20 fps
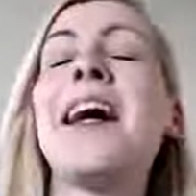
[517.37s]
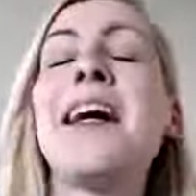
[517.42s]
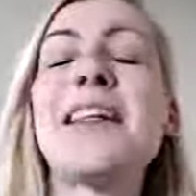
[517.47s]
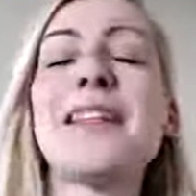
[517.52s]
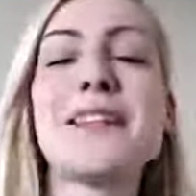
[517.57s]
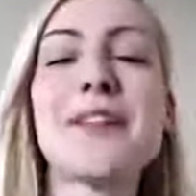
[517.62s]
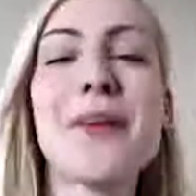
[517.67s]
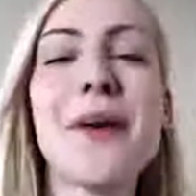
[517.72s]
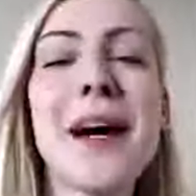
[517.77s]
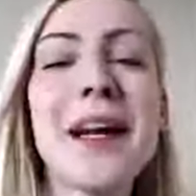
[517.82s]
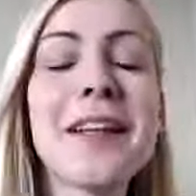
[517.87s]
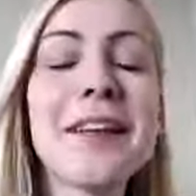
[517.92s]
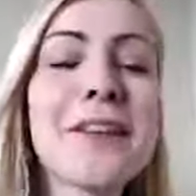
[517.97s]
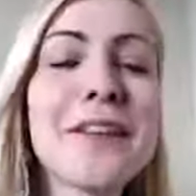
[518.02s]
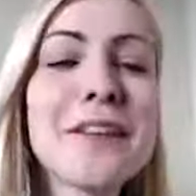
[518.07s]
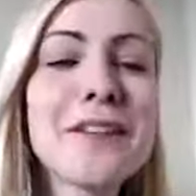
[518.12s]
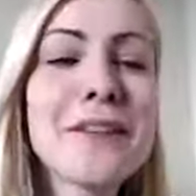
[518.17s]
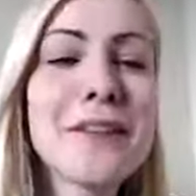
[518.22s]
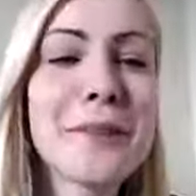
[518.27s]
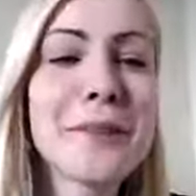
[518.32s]
So I
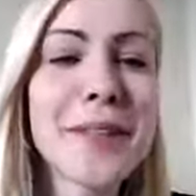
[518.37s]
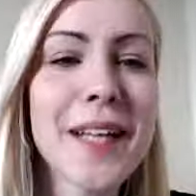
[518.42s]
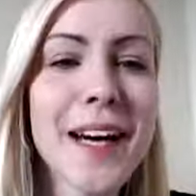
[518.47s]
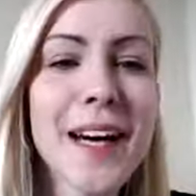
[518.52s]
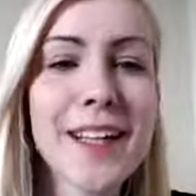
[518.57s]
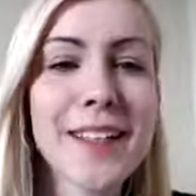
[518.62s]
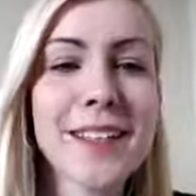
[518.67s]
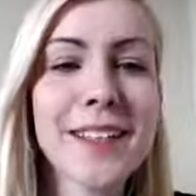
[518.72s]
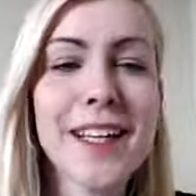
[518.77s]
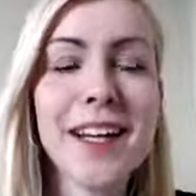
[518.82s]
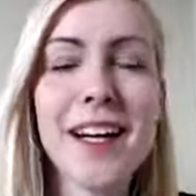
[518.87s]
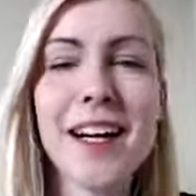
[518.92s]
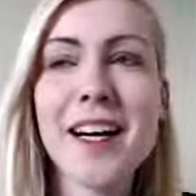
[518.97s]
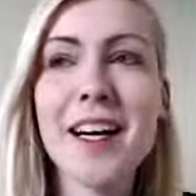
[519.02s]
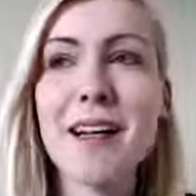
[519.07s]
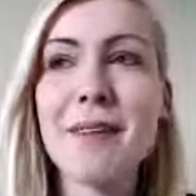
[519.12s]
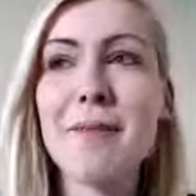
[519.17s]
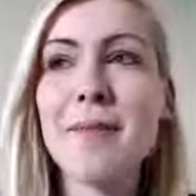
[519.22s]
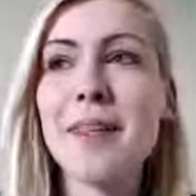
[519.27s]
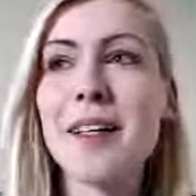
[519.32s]
learned from that
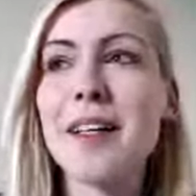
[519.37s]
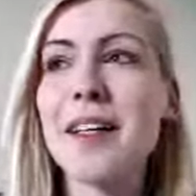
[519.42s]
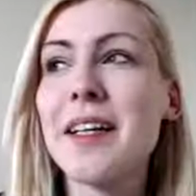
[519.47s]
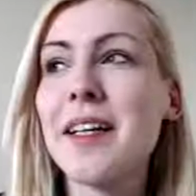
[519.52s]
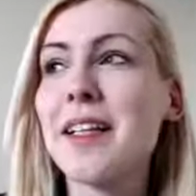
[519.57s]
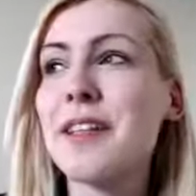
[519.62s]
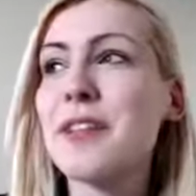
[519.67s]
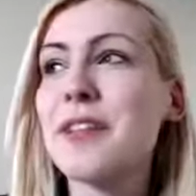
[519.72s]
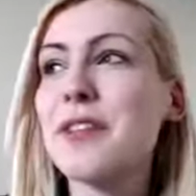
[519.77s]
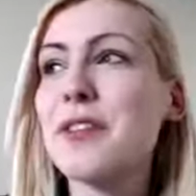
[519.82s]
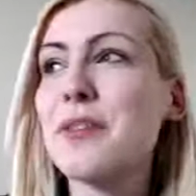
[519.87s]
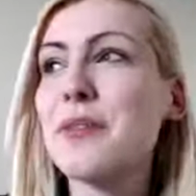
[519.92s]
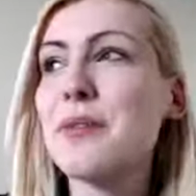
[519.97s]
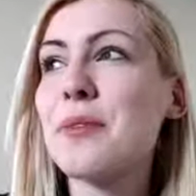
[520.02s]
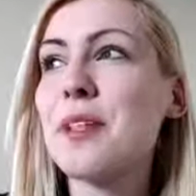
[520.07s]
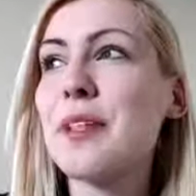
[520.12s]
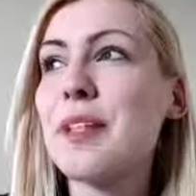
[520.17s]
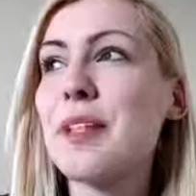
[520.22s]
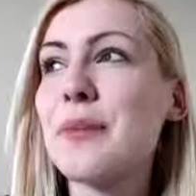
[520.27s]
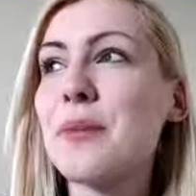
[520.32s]
to
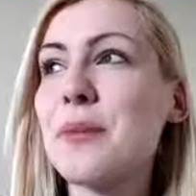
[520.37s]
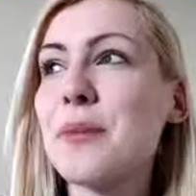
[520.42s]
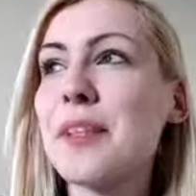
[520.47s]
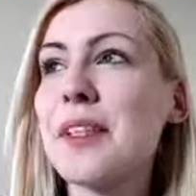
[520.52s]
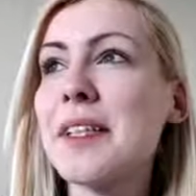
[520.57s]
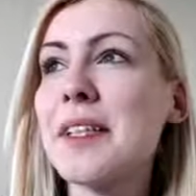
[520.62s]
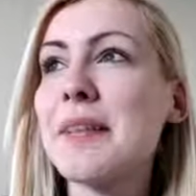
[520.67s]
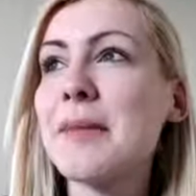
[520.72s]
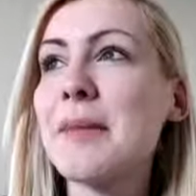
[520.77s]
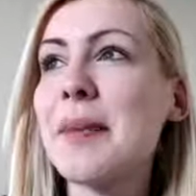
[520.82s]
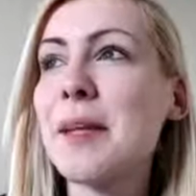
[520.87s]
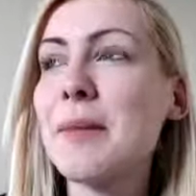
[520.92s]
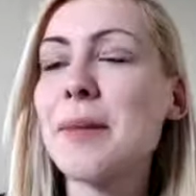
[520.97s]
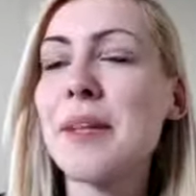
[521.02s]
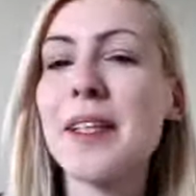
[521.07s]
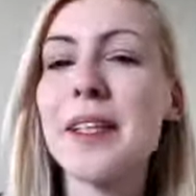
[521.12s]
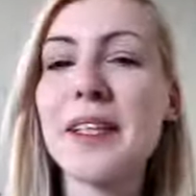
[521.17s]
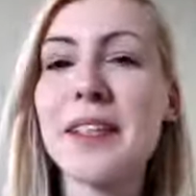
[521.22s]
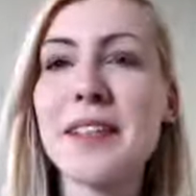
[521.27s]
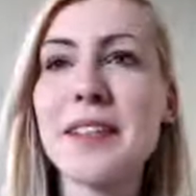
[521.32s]
really
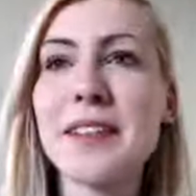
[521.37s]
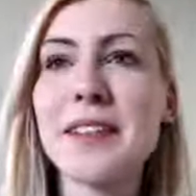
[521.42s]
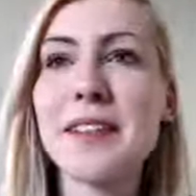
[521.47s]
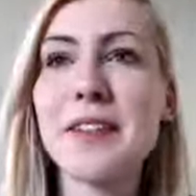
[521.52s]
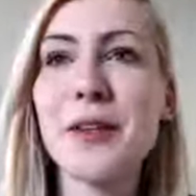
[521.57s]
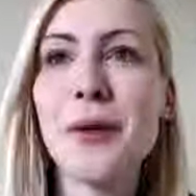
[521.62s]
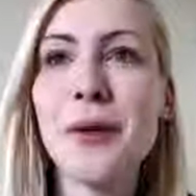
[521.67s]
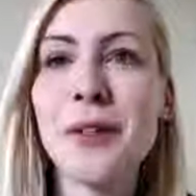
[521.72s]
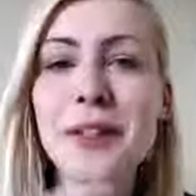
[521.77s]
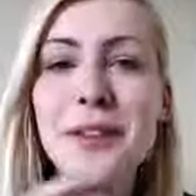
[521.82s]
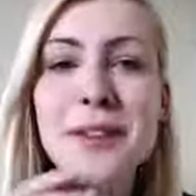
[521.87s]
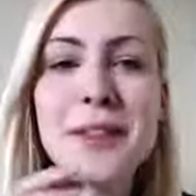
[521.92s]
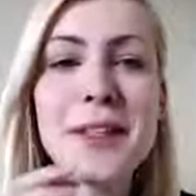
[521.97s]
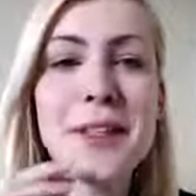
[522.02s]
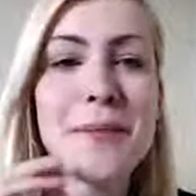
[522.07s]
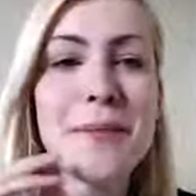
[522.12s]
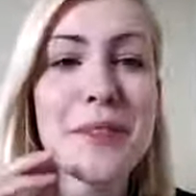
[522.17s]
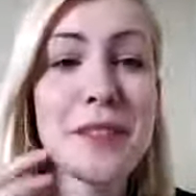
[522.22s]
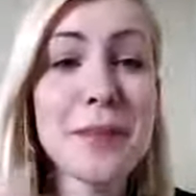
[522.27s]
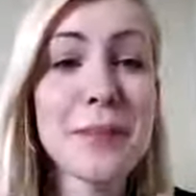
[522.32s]
maybe talk to
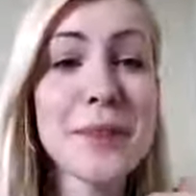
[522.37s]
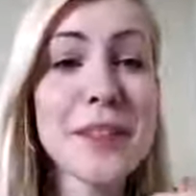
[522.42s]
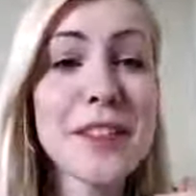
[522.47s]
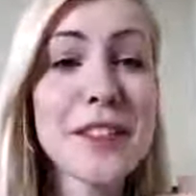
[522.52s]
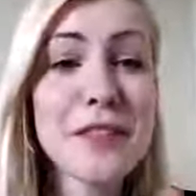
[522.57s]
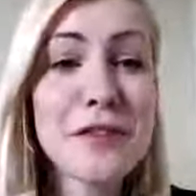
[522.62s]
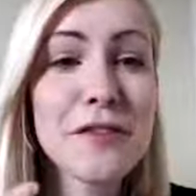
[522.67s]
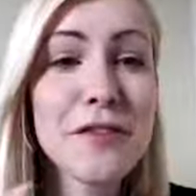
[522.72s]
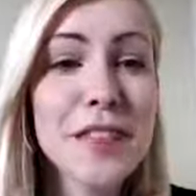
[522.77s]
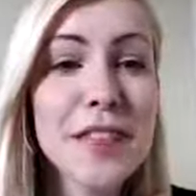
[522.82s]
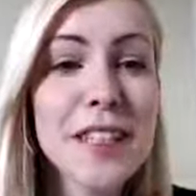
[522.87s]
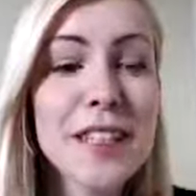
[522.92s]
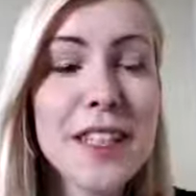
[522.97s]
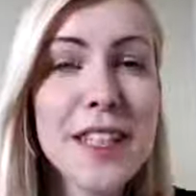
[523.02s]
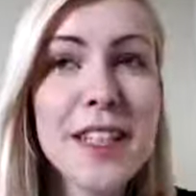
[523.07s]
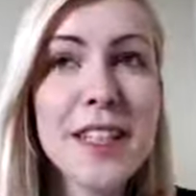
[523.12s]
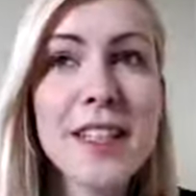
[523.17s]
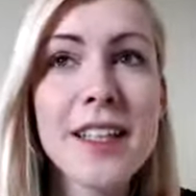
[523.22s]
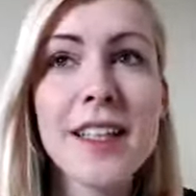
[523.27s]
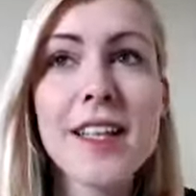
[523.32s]
them a little bit
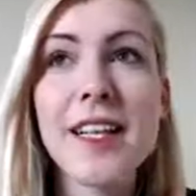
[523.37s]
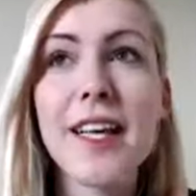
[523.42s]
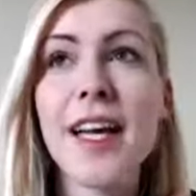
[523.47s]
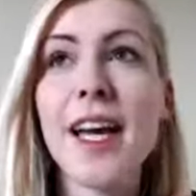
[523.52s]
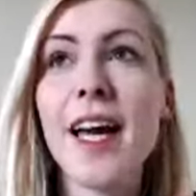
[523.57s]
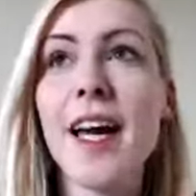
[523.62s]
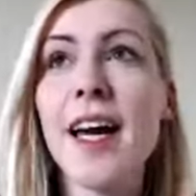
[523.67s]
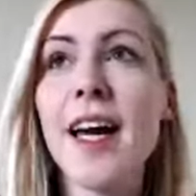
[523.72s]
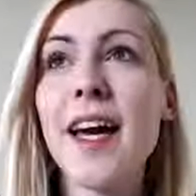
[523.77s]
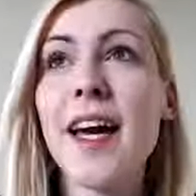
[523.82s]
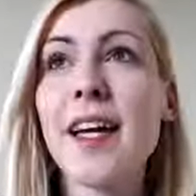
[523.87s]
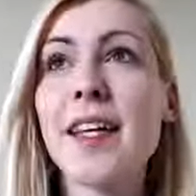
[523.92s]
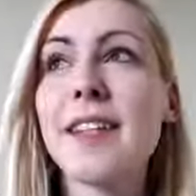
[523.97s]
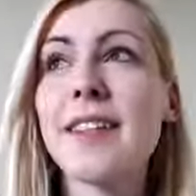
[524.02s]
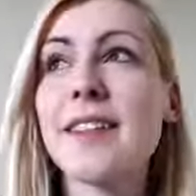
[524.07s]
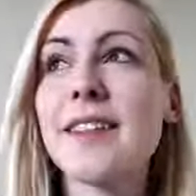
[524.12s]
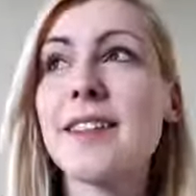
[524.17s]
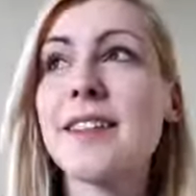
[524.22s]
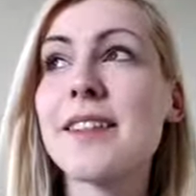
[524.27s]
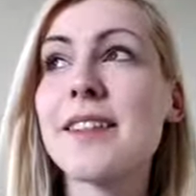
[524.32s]
differently
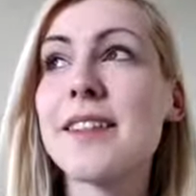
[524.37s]
and